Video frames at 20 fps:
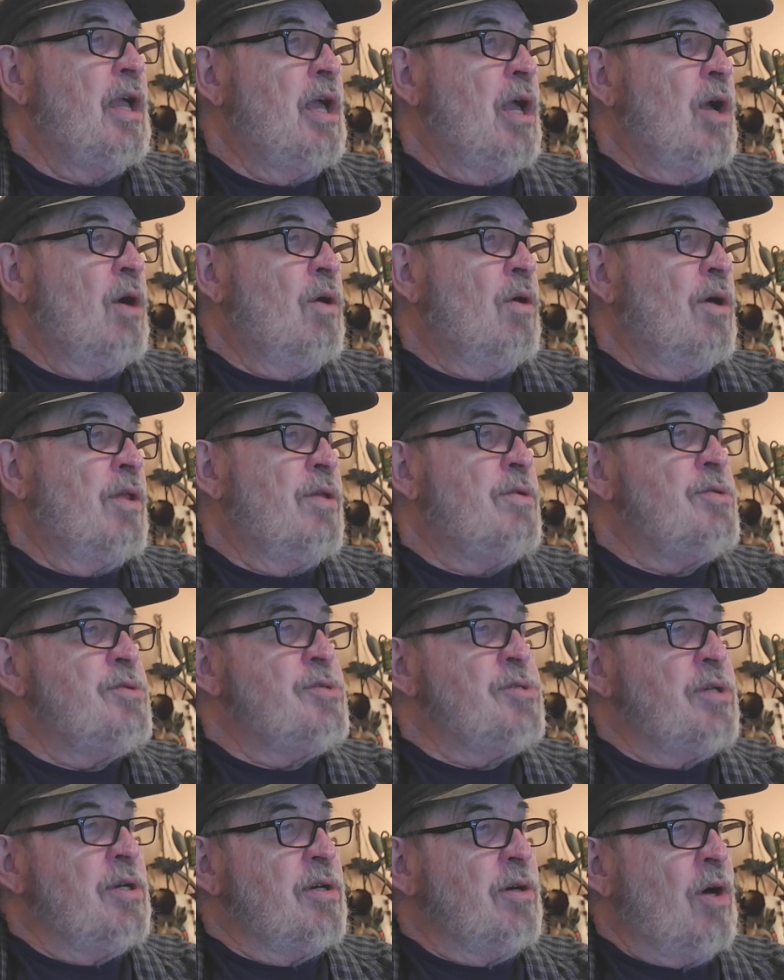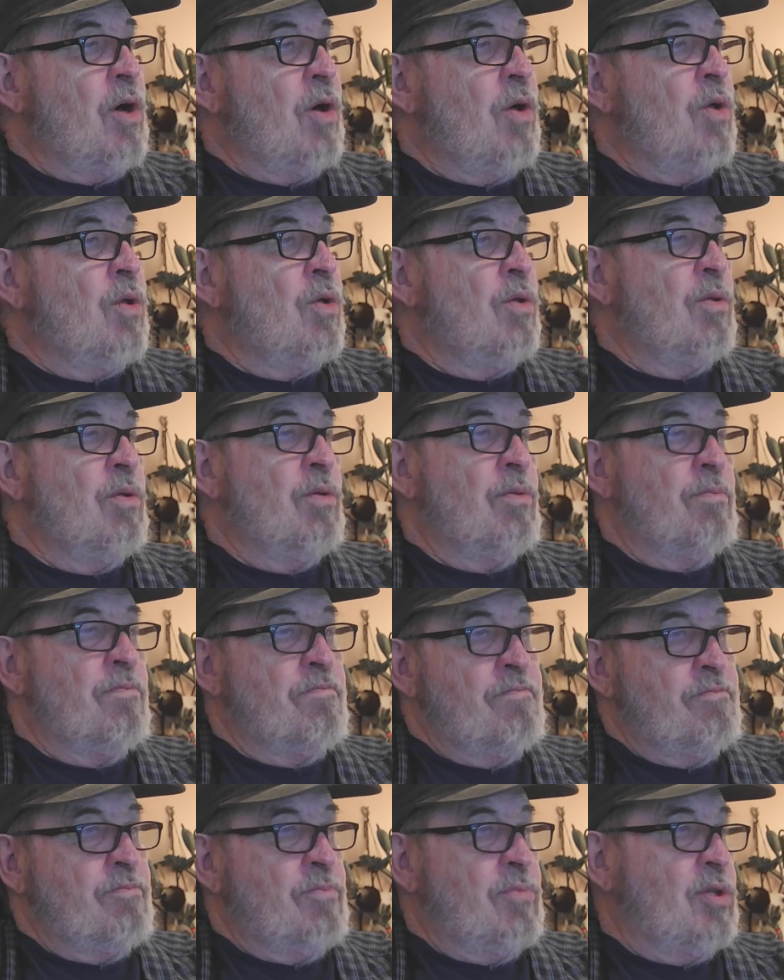Well, there's a whole
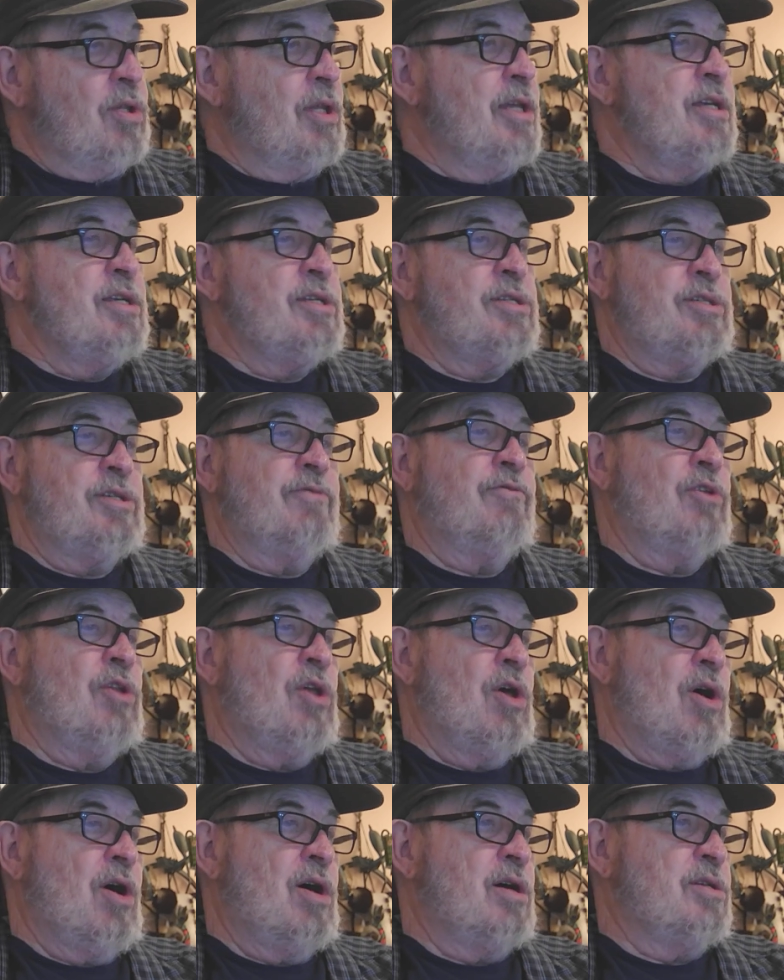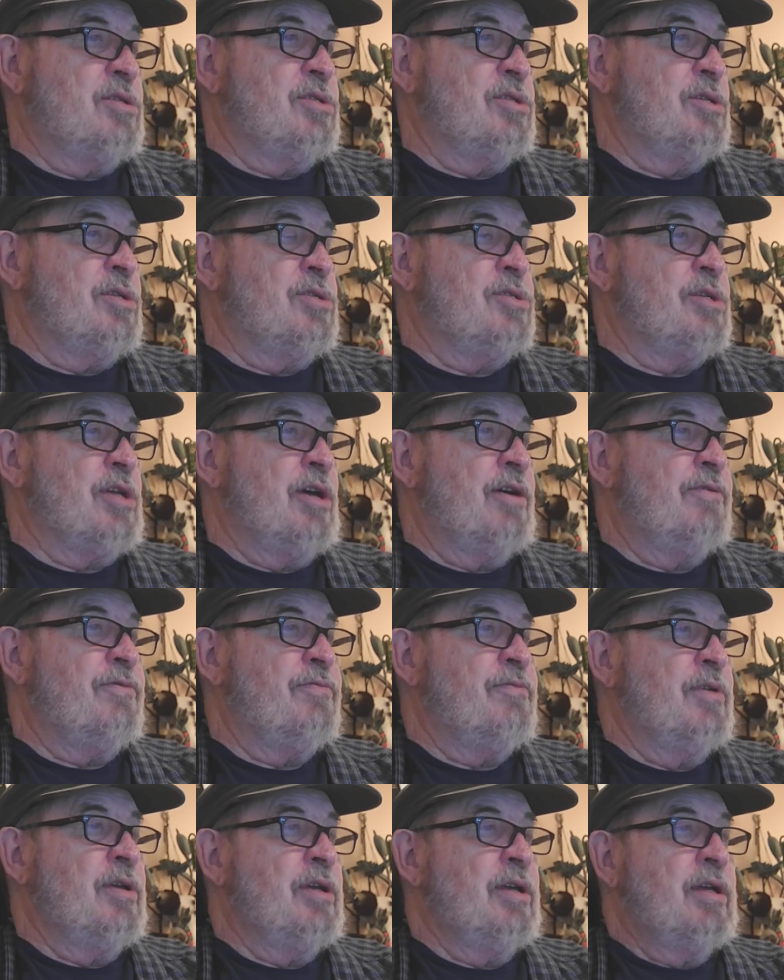list of laws and stuff
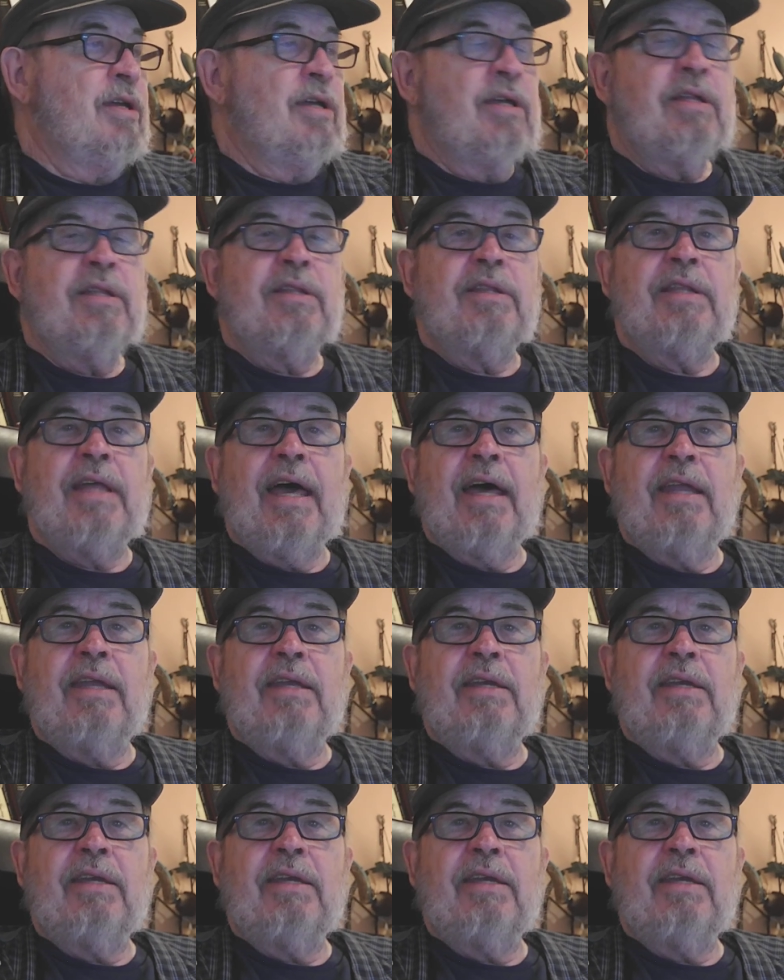that